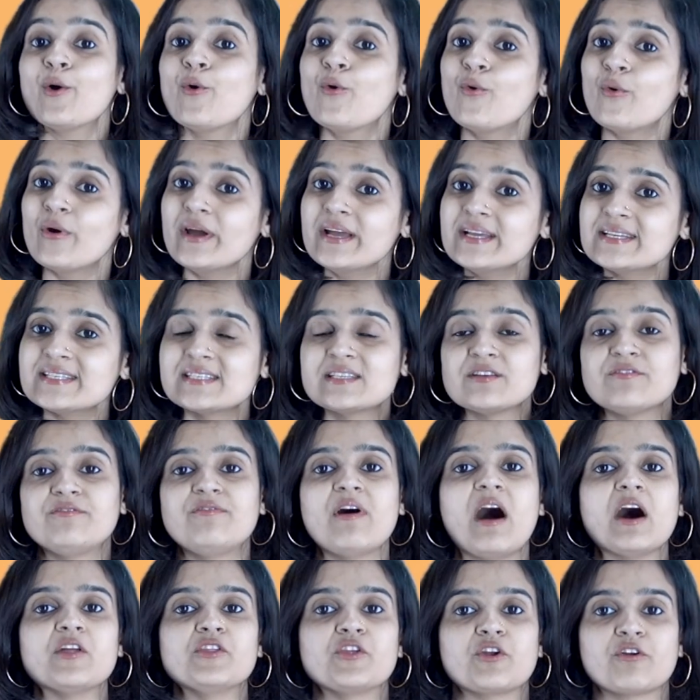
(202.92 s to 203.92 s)
who is the
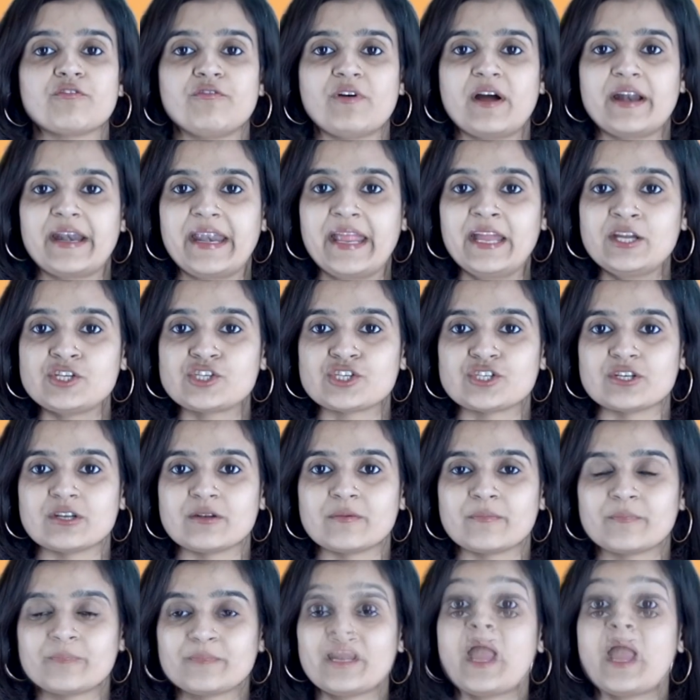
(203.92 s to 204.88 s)
father of our nation,